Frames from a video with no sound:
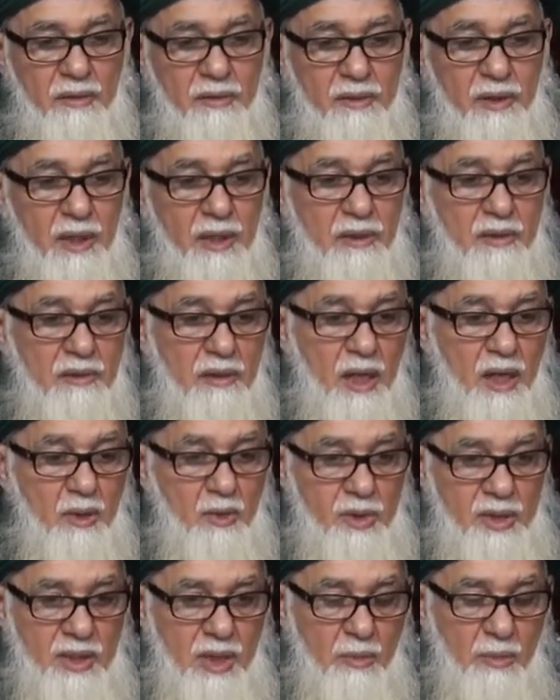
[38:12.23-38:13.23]
that
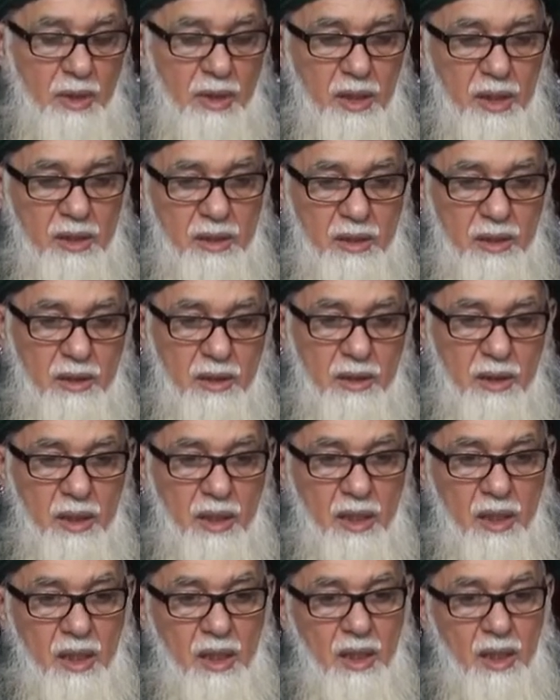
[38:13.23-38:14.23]
I will summarize it,
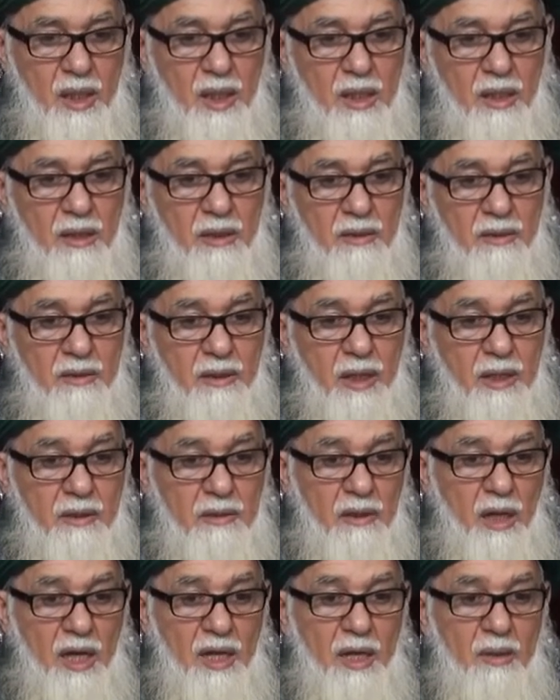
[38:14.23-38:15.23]

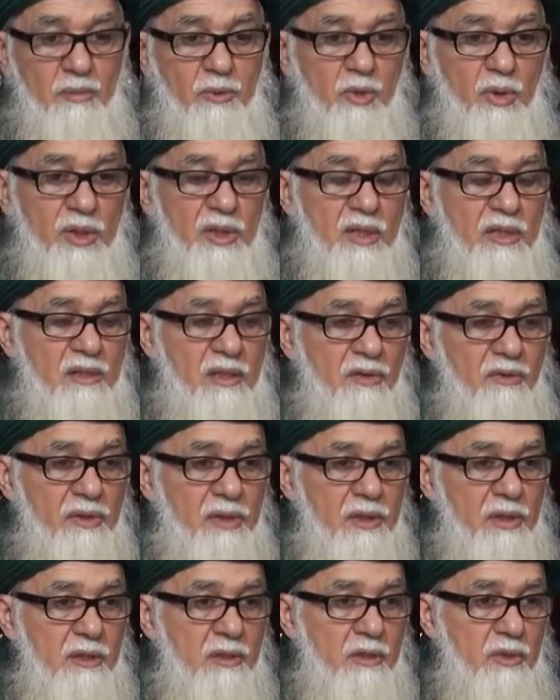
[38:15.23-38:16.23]
that I am
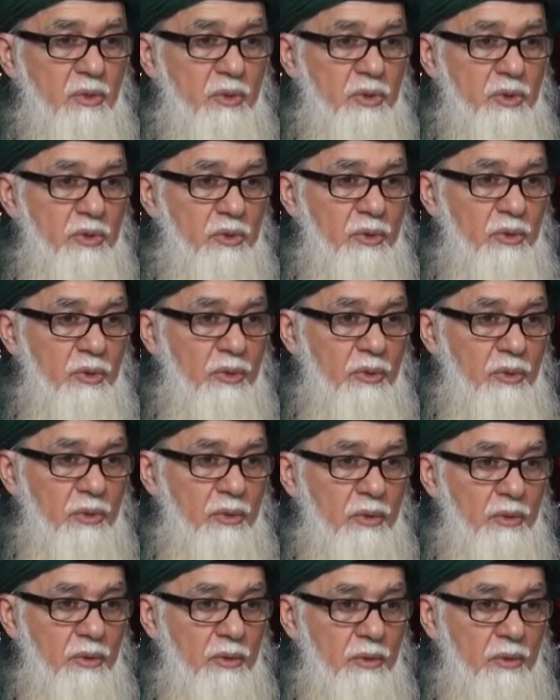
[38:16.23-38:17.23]
27 years with you,
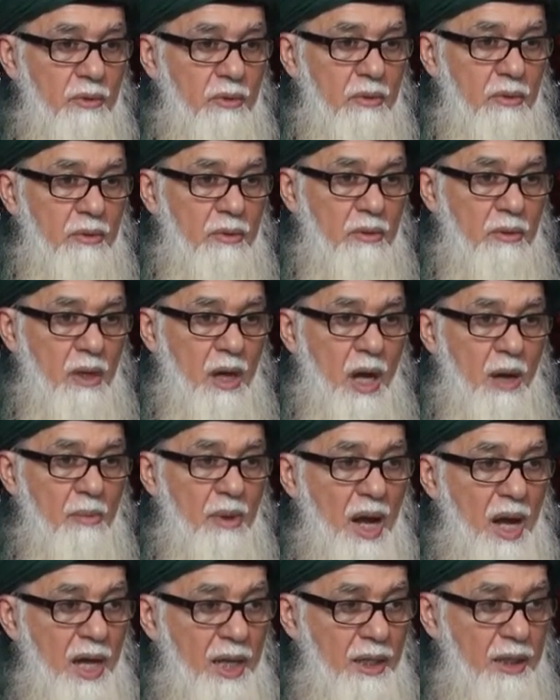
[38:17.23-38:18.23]

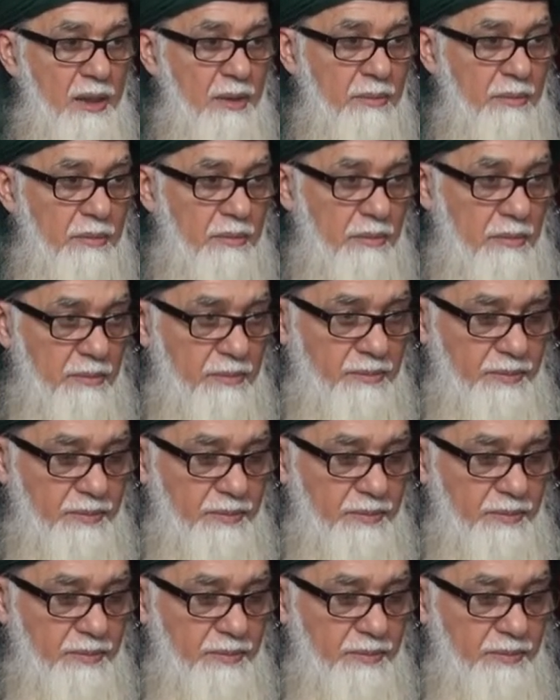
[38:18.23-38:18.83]
I'm alim,